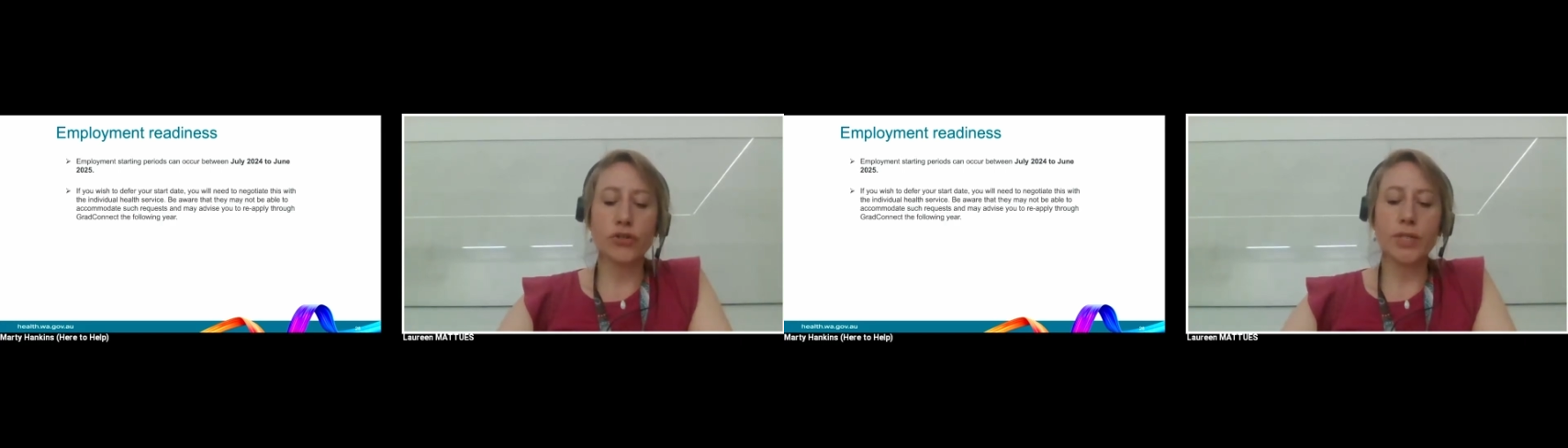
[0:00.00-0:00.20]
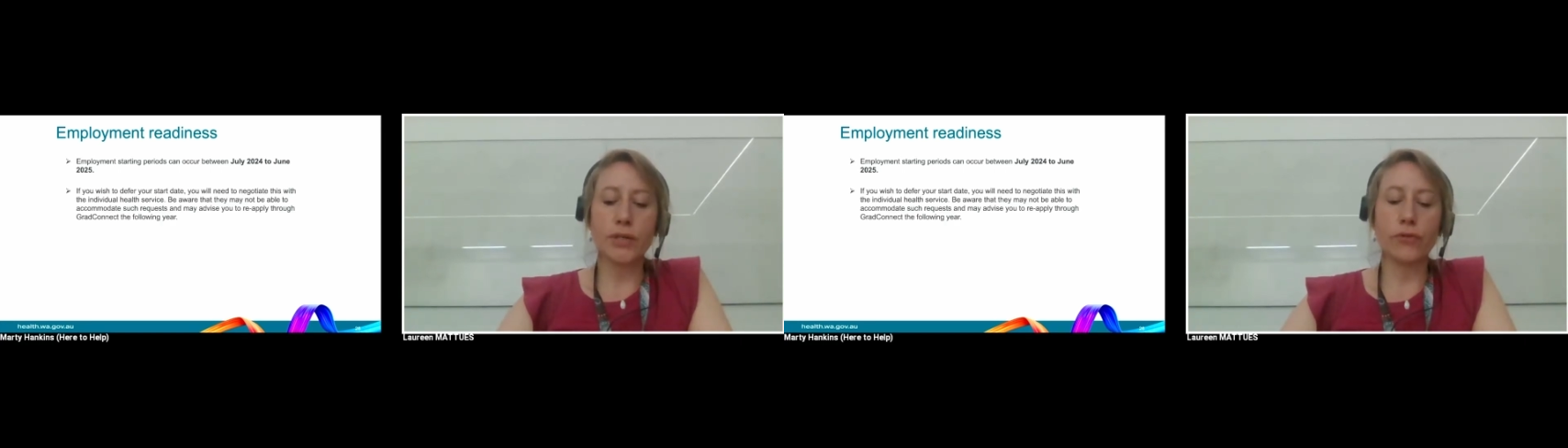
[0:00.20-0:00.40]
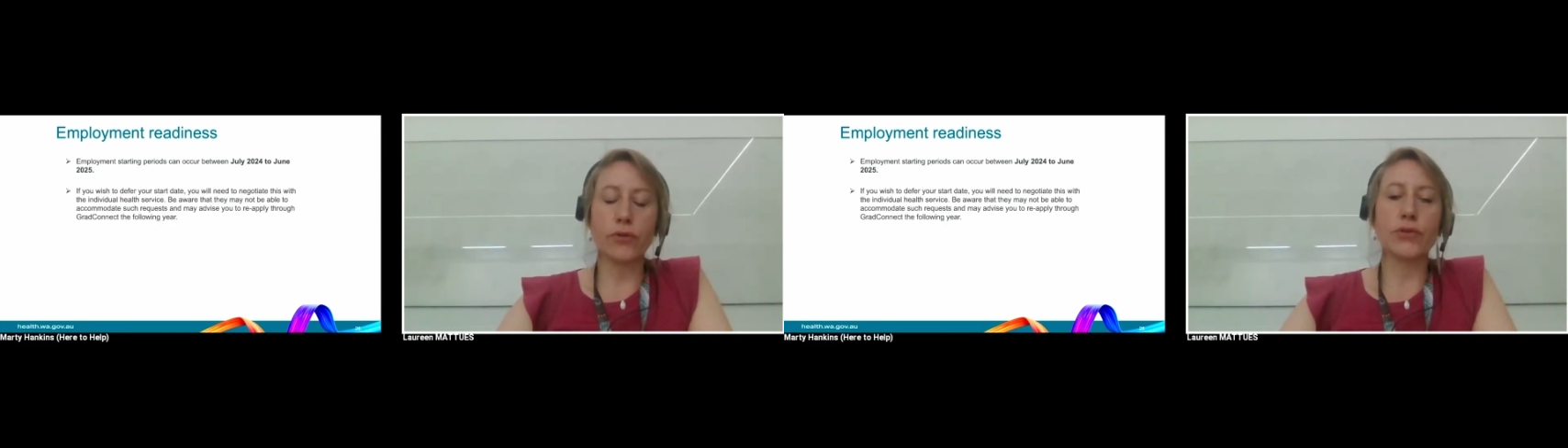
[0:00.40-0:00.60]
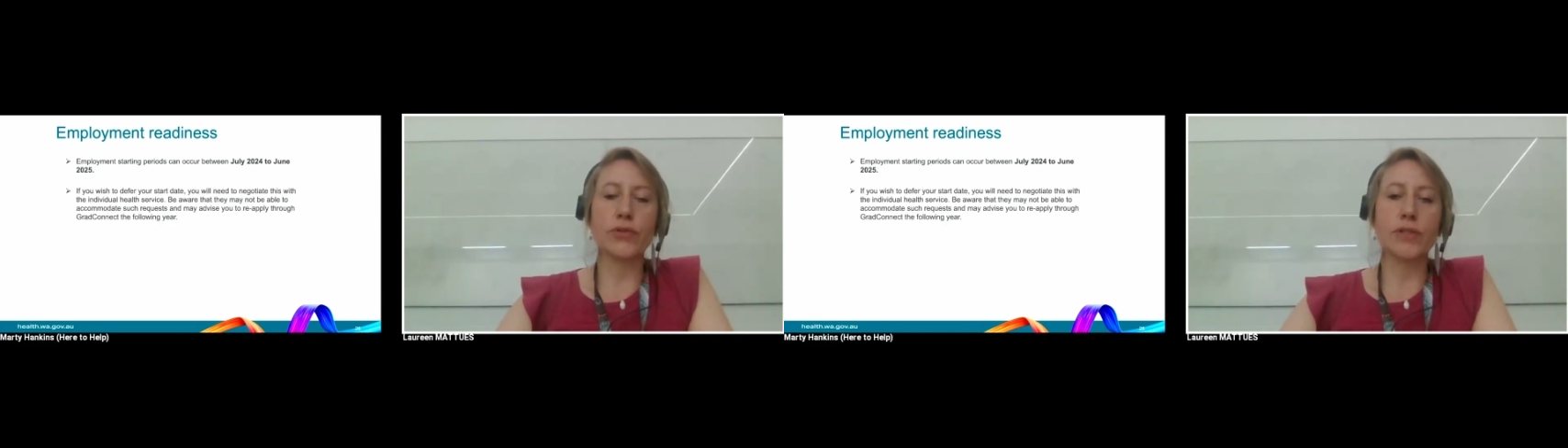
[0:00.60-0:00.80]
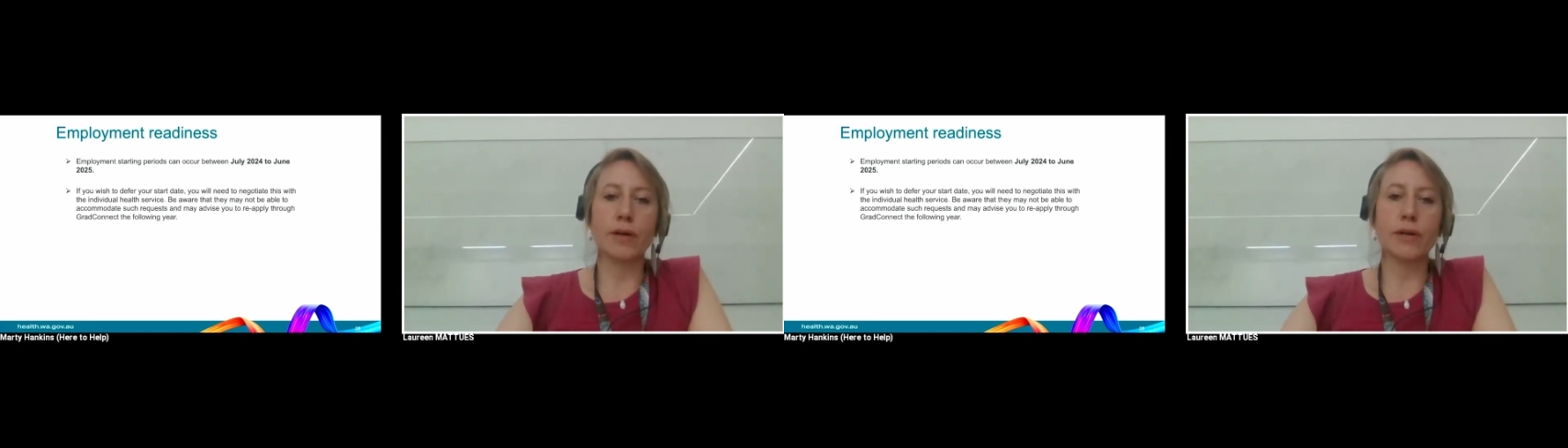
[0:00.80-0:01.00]
If you wish
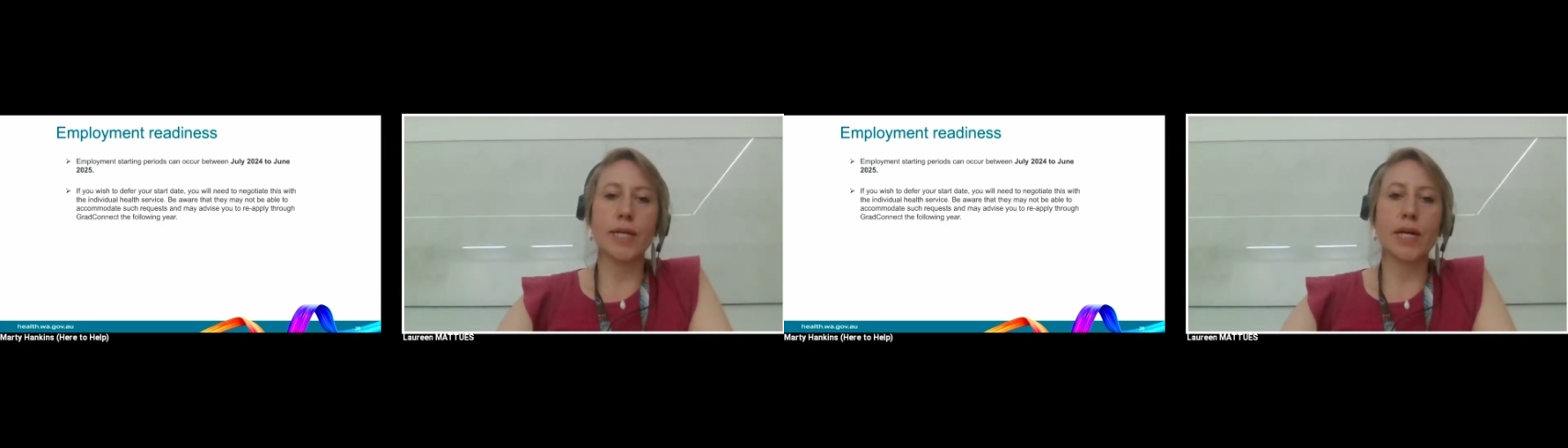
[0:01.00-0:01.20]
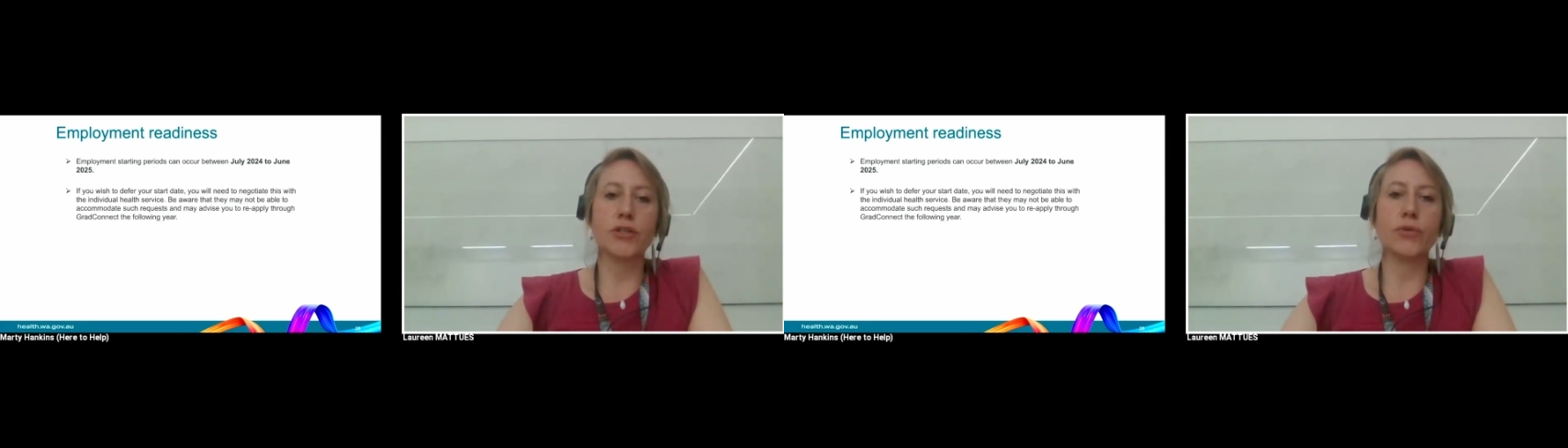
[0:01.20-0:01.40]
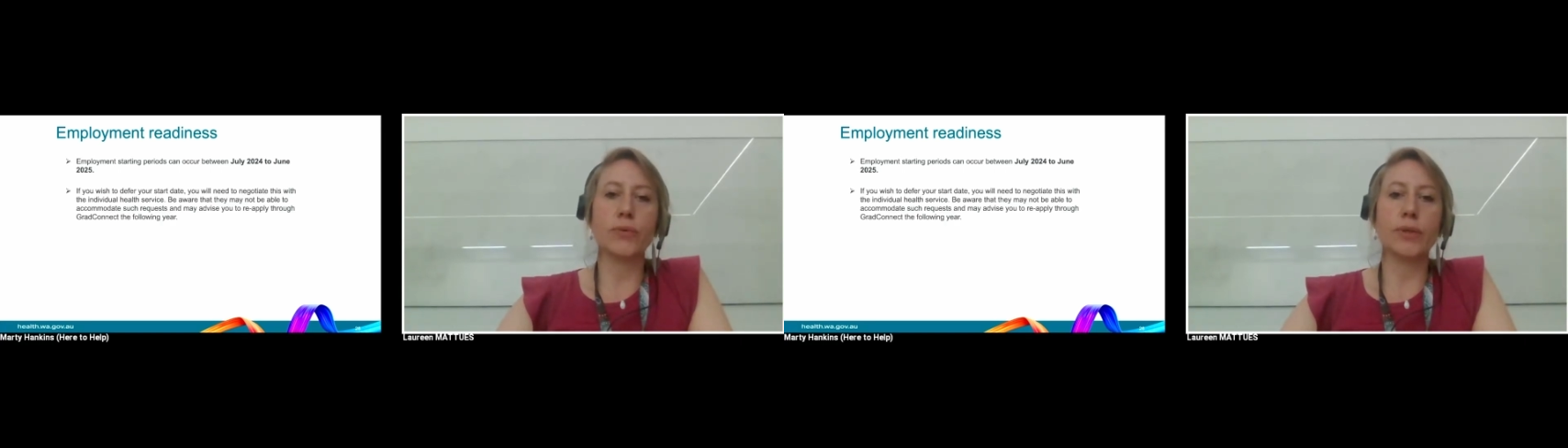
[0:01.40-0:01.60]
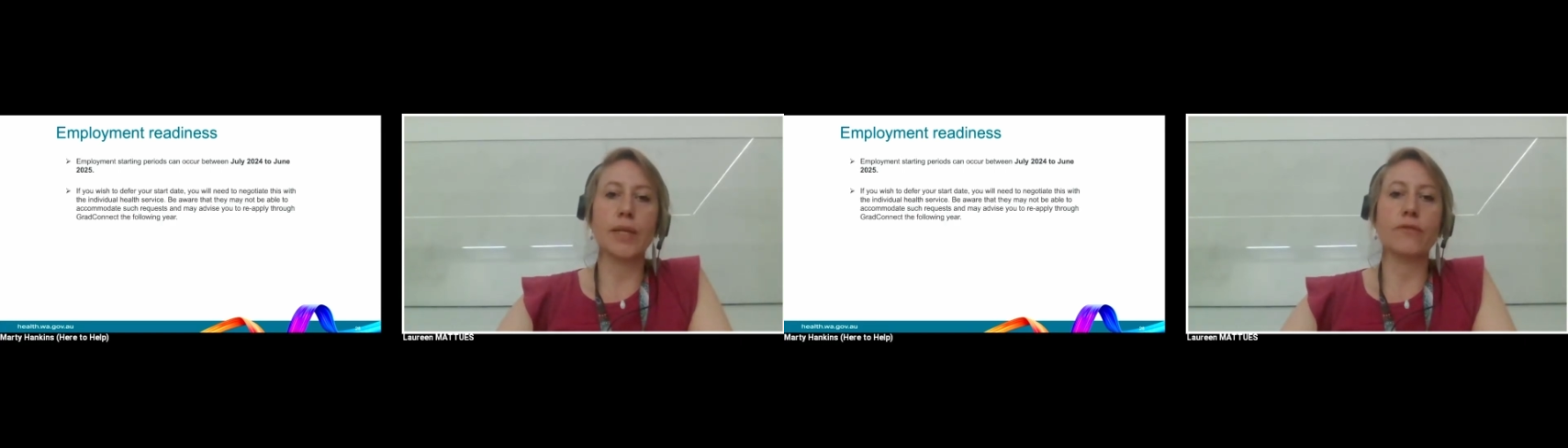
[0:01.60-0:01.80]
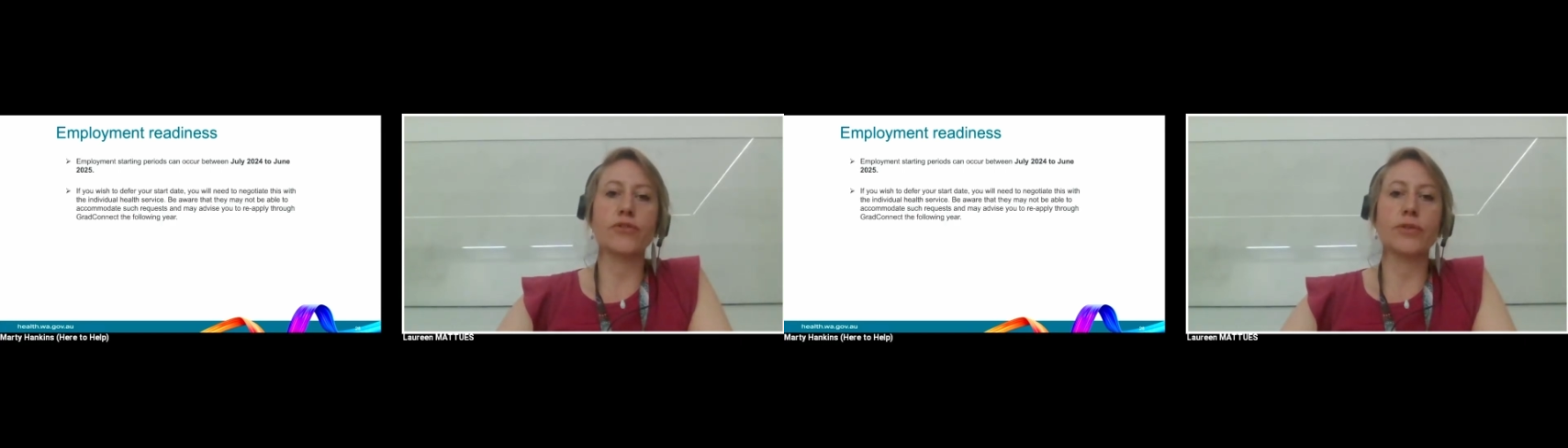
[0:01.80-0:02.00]
to defer your start date,